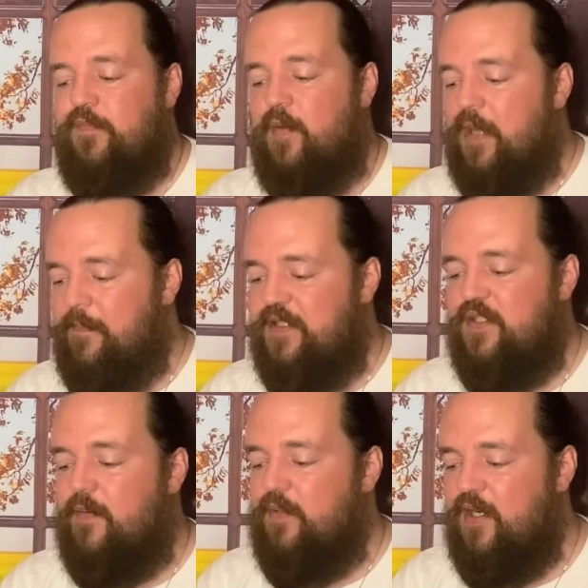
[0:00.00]
there might be
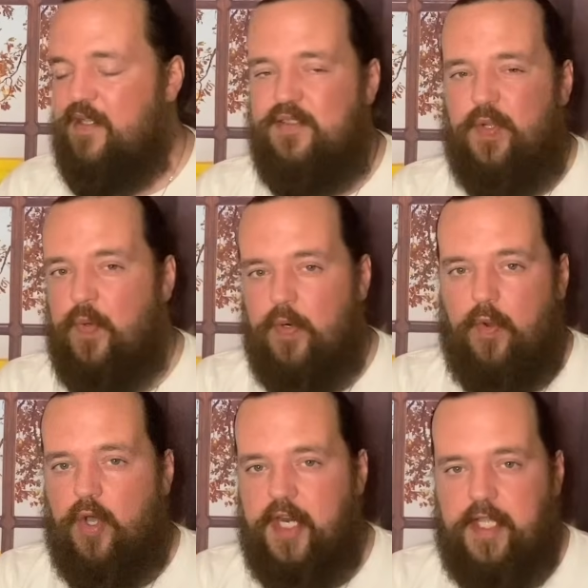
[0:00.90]
somebody that's a little
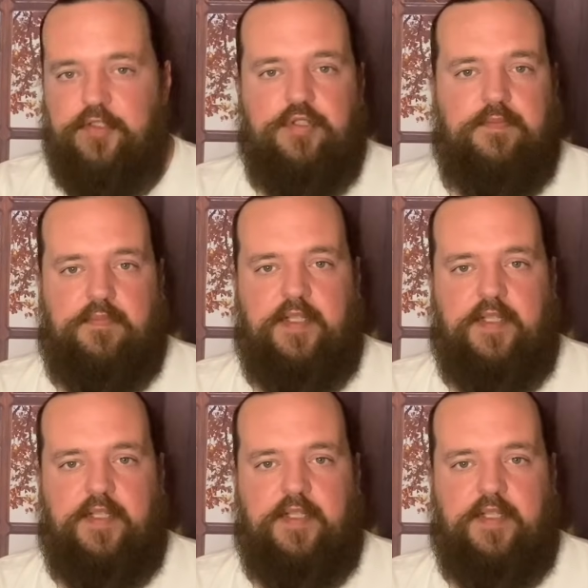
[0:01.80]
on edge